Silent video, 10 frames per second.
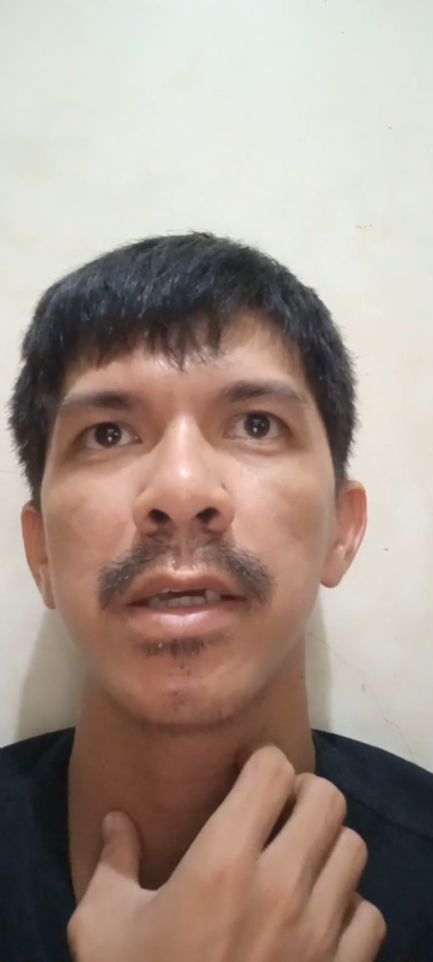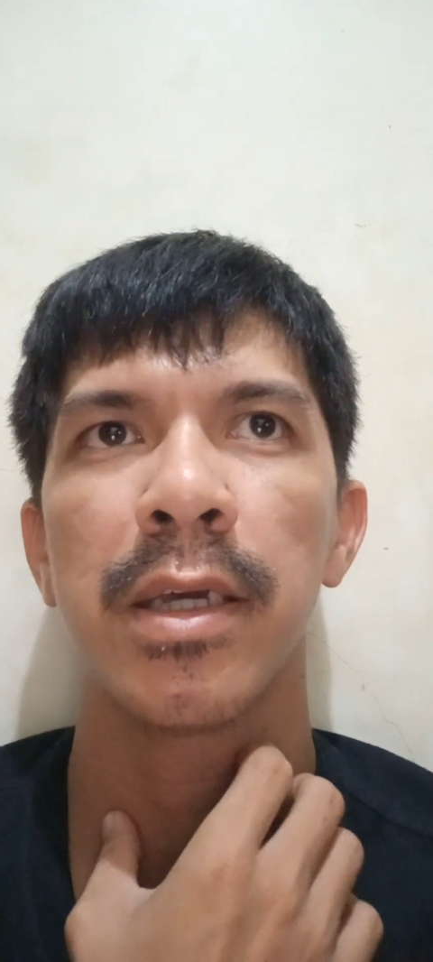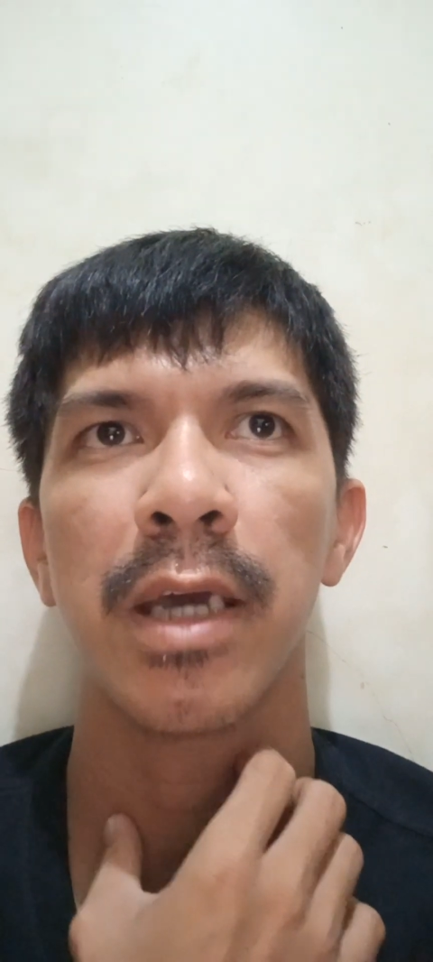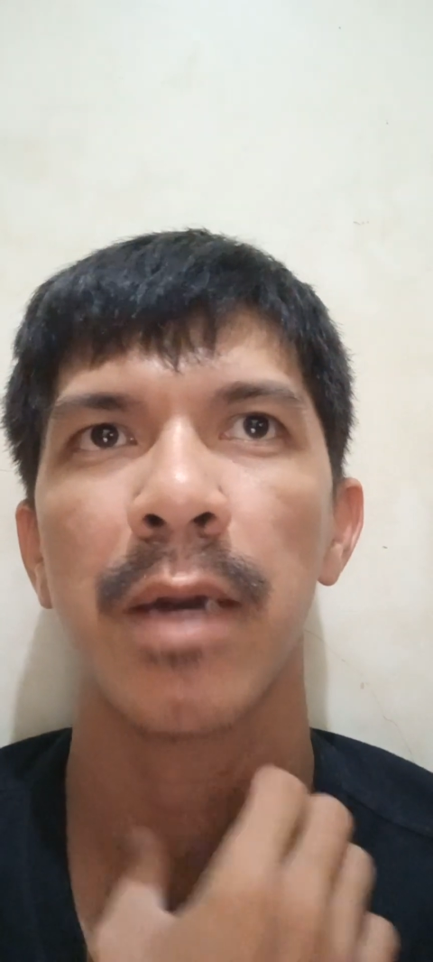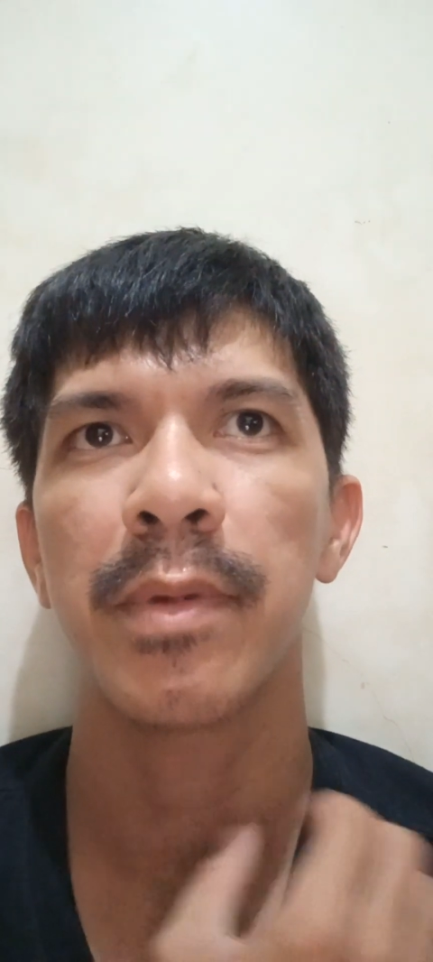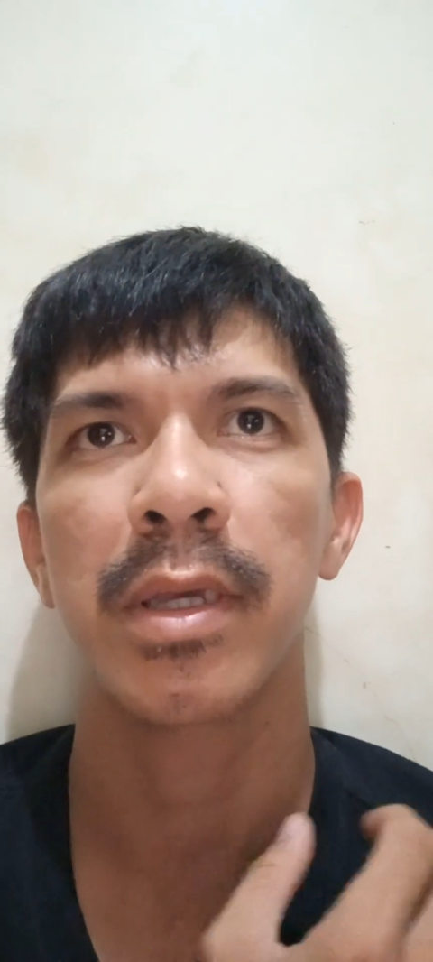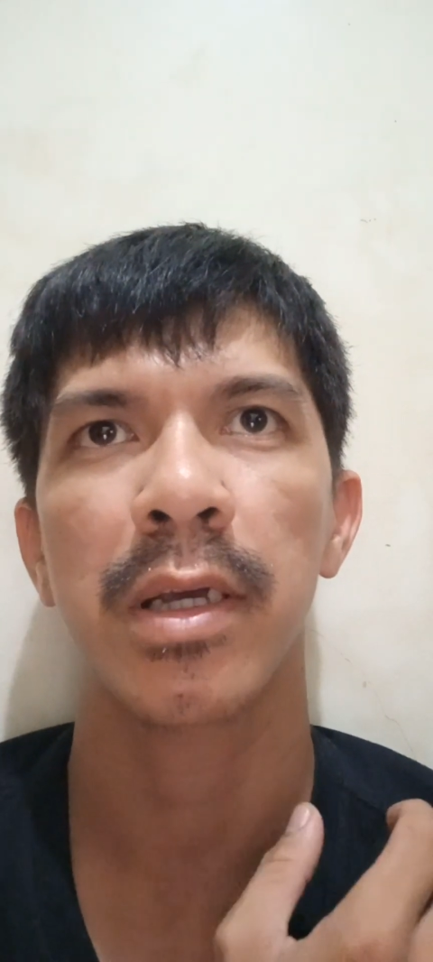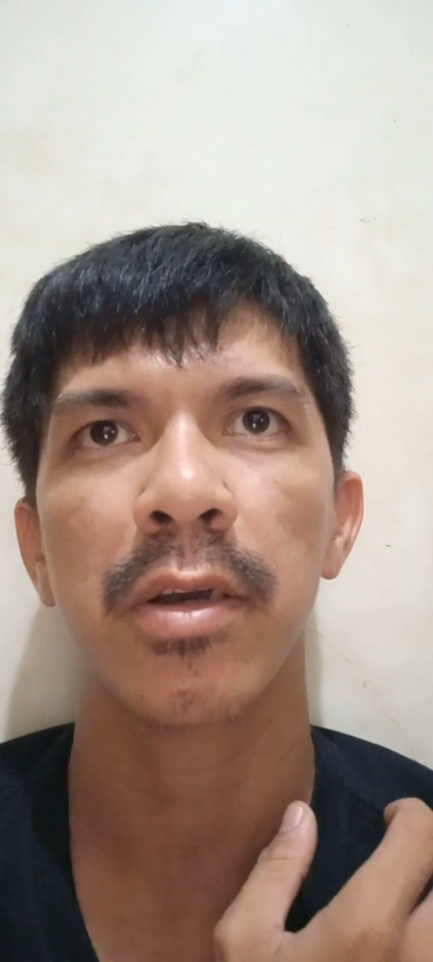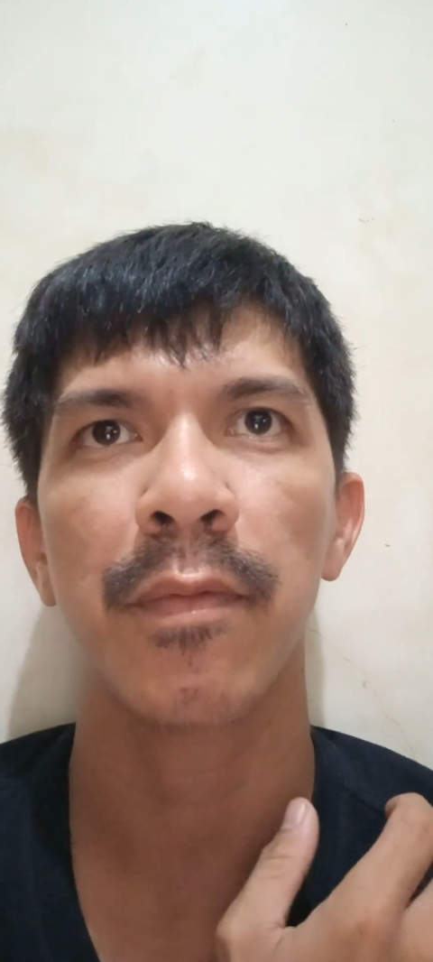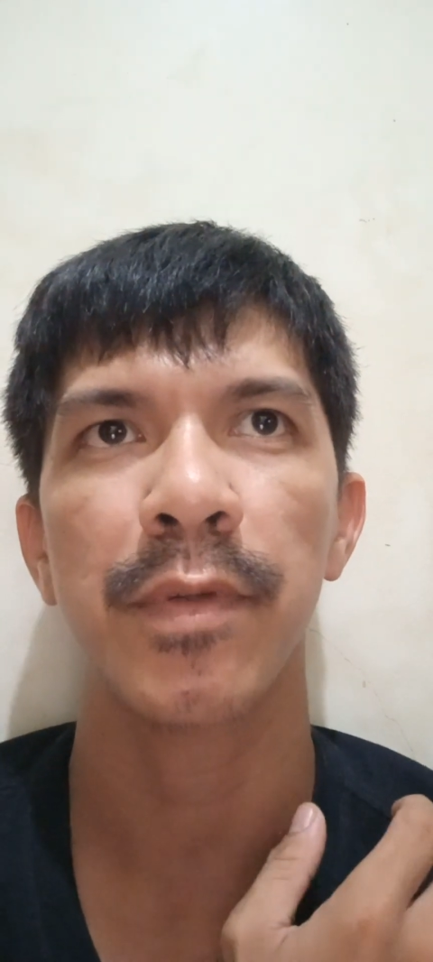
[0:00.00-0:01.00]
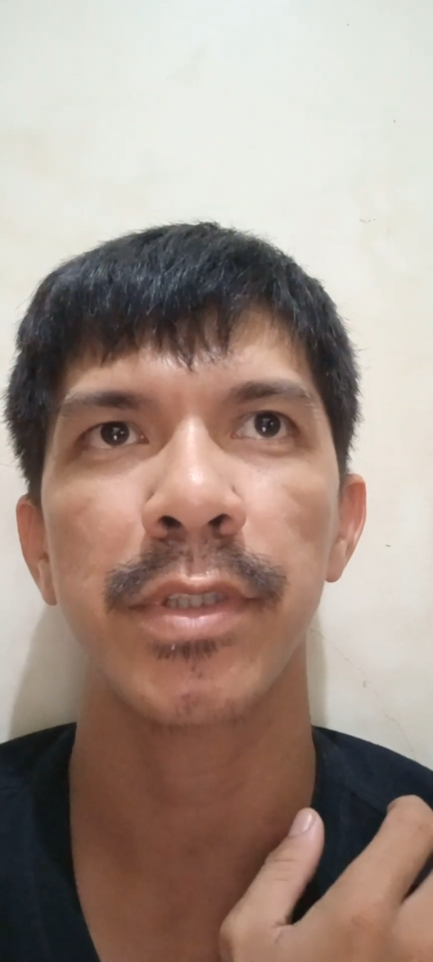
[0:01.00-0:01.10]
having a coffee